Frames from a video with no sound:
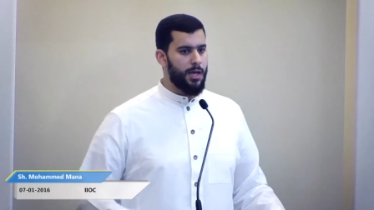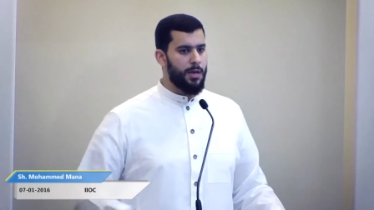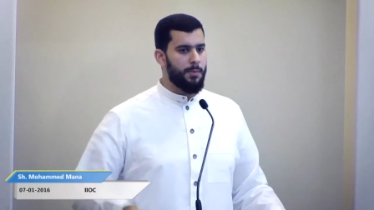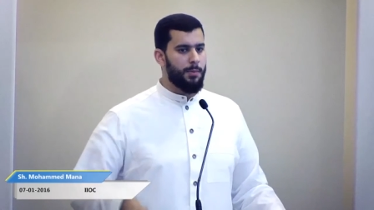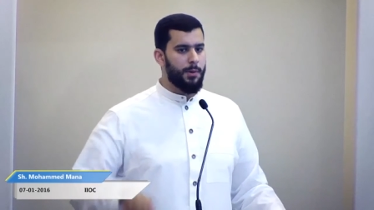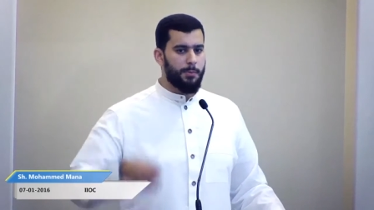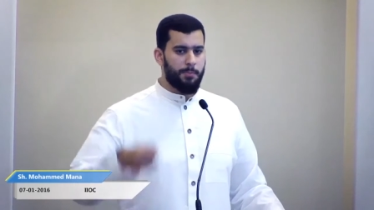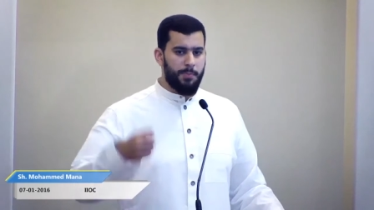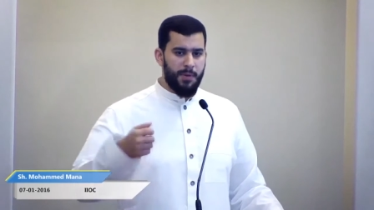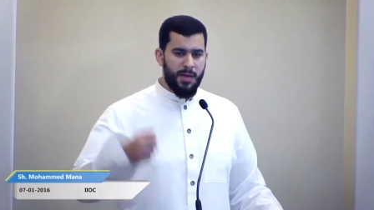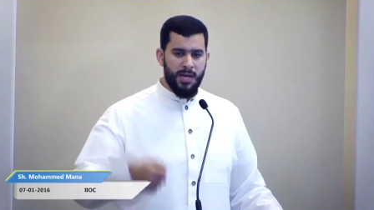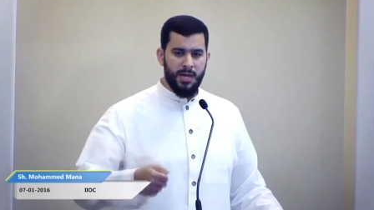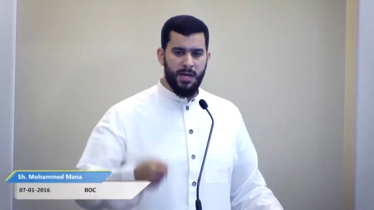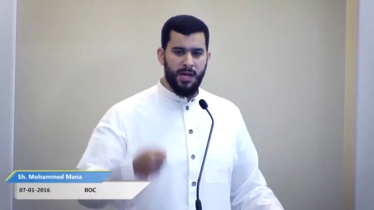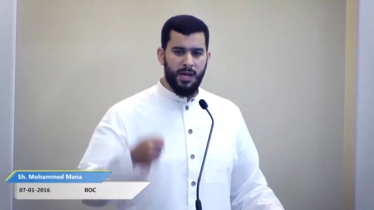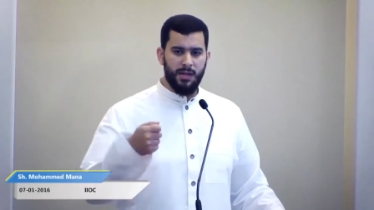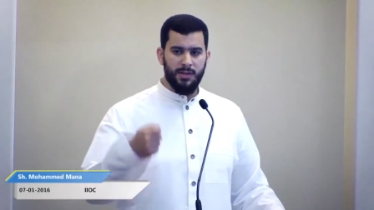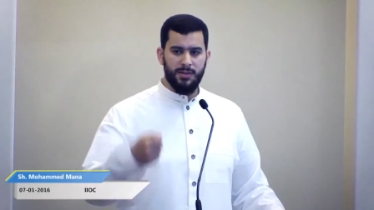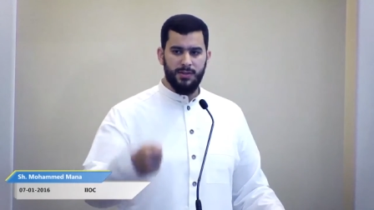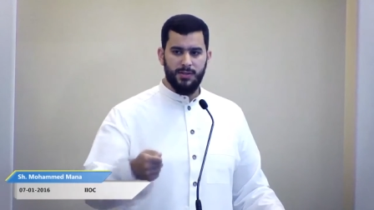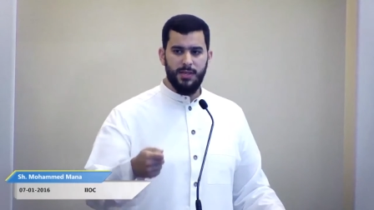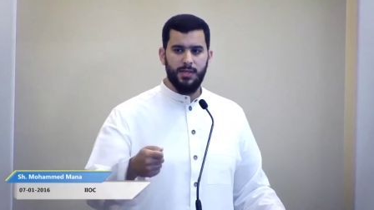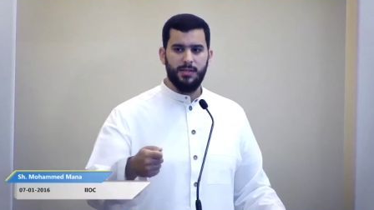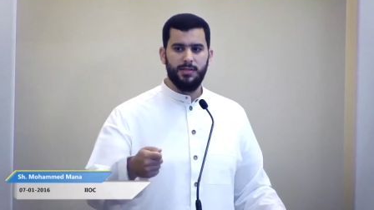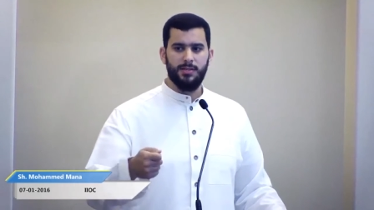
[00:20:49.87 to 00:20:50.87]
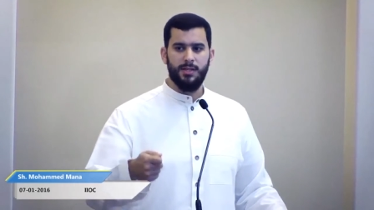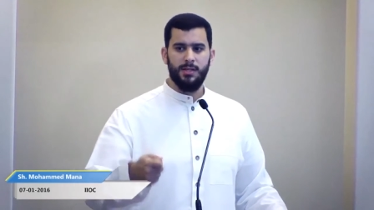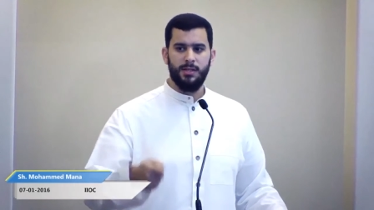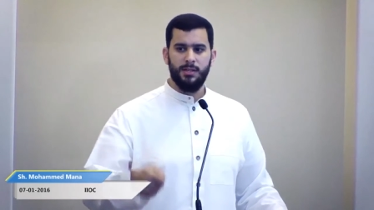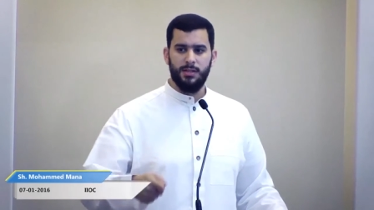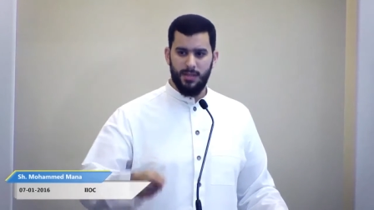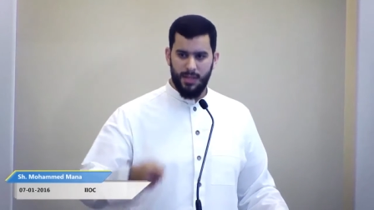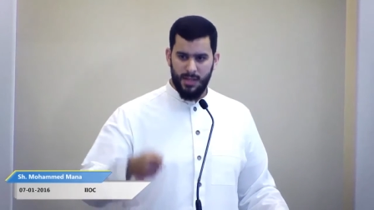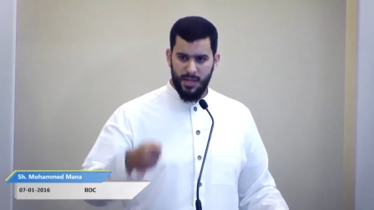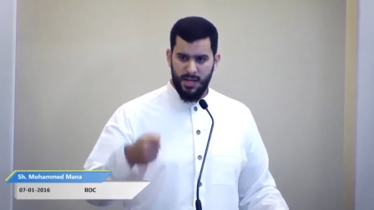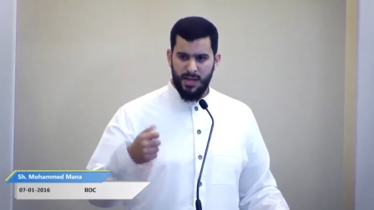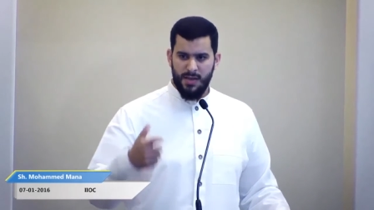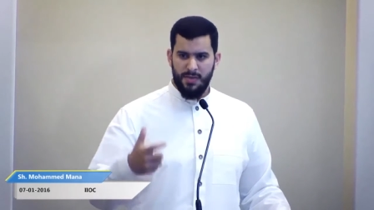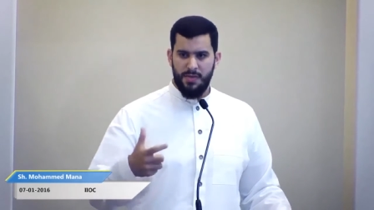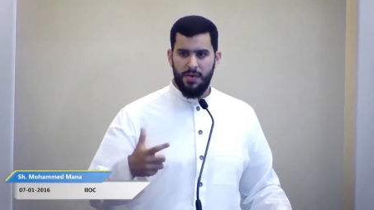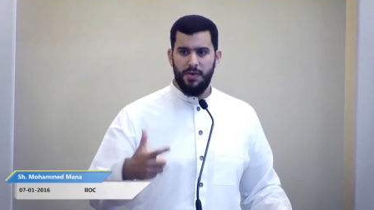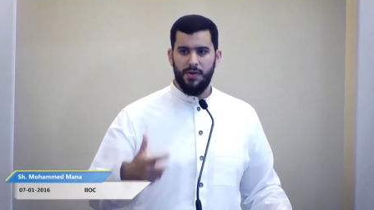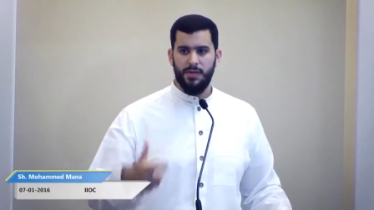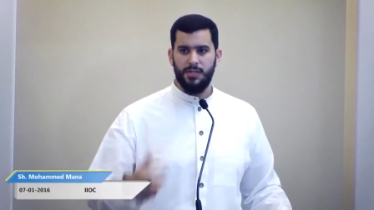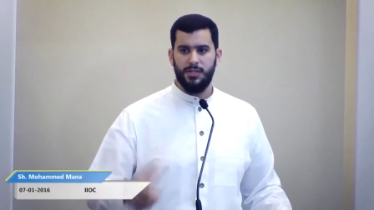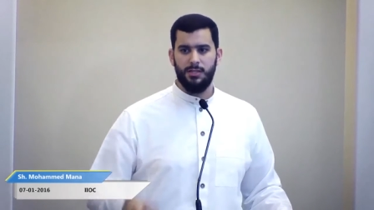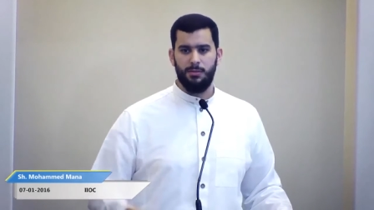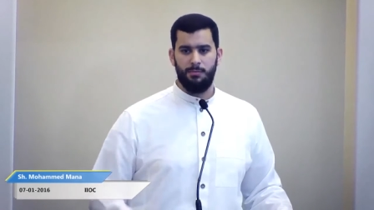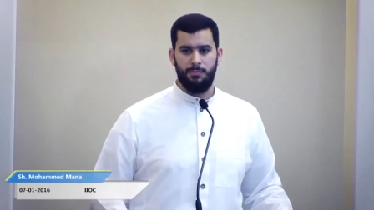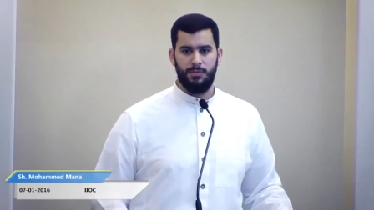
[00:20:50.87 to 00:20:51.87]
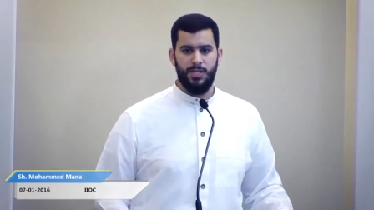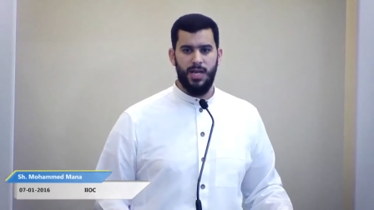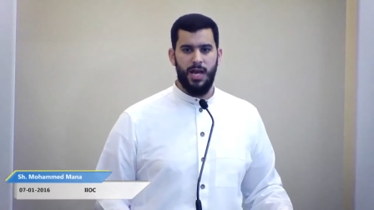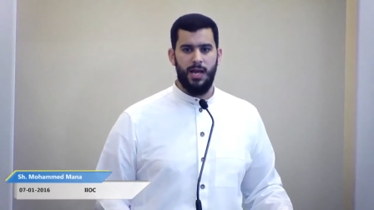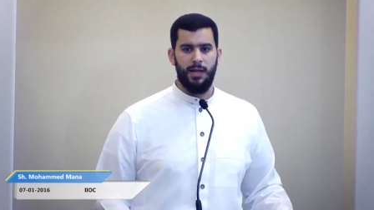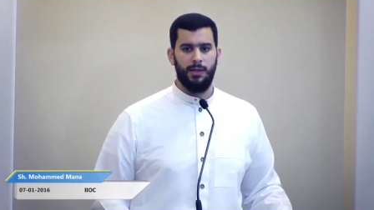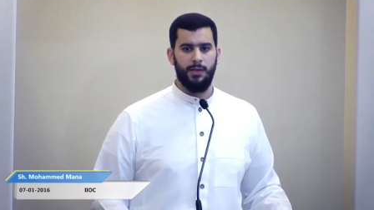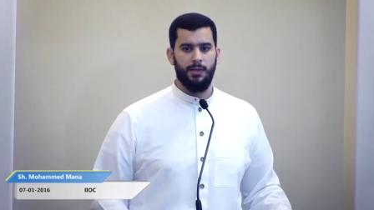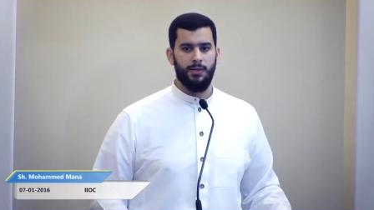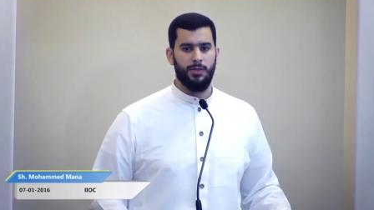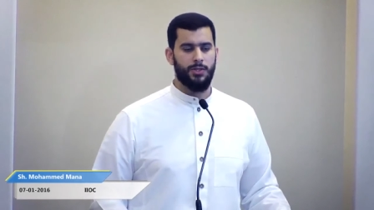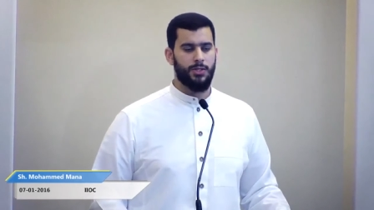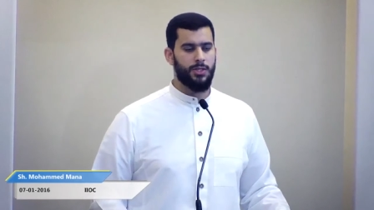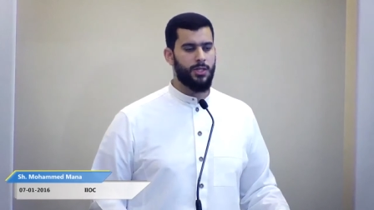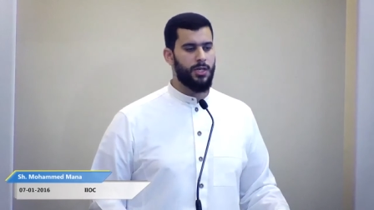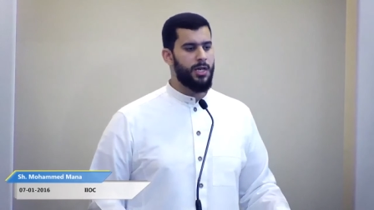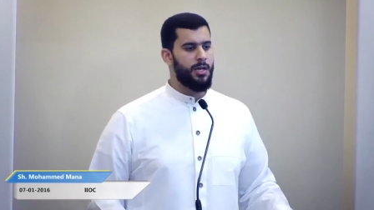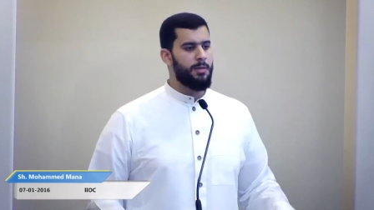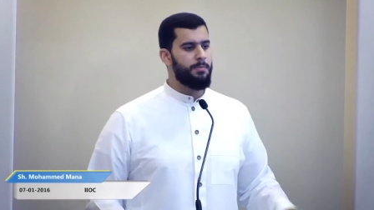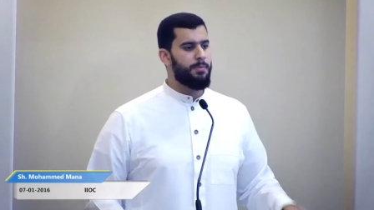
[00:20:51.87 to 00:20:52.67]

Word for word: But being consistent, there is some challenge.